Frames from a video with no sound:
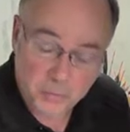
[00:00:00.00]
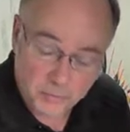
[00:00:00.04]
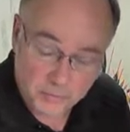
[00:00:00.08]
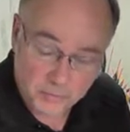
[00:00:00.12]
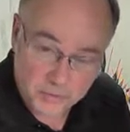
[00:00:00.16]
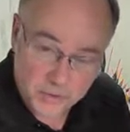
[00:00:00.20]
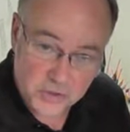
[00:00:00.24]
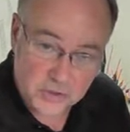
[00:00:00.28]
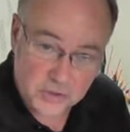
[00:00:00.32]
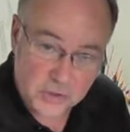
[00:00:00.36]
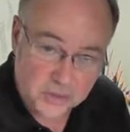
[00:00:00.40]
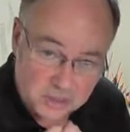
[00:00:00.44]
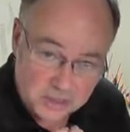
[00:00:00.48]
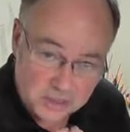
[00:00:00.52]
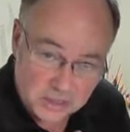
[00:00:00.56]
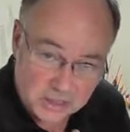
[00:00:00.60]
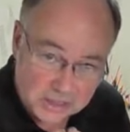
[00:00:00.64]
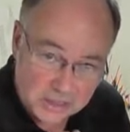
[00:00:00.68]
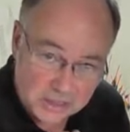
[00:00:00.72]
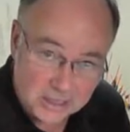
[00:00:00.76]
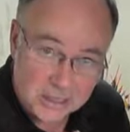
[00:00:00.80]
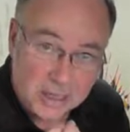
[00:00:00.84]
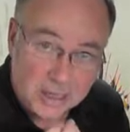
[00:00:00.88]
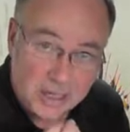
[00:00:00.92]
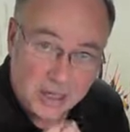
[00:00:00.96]
When the fish sinks
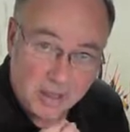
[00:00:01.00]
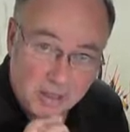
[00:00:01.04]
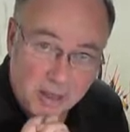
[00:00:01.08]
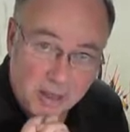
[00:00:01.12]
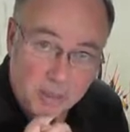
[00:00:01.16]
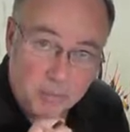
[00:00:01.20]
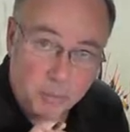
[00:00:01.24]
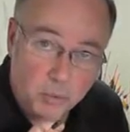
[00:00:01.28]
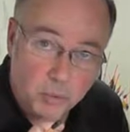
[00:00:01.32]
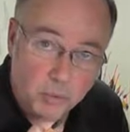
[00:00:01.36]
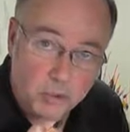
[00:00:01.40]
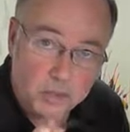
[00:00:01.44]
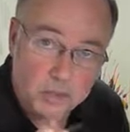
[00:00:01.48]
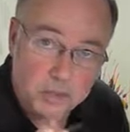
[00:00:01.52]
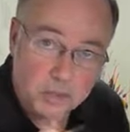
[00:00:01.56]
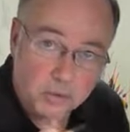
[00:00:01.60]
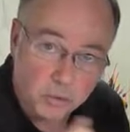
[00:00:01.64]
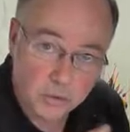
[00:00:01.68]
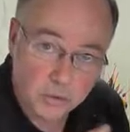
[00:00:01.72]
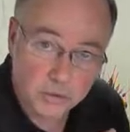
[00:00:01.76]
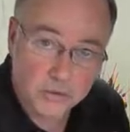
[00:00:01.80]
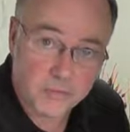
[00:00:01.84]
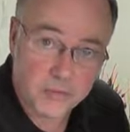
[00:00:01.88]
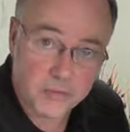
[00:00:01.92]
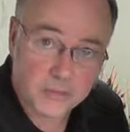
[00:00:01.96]
in, that point can
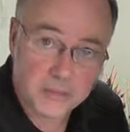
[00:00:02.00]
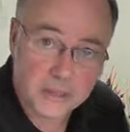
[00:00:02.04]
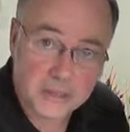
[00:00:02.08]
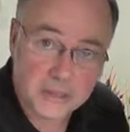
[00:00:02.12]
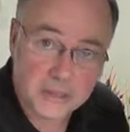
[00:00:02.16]
hook the fish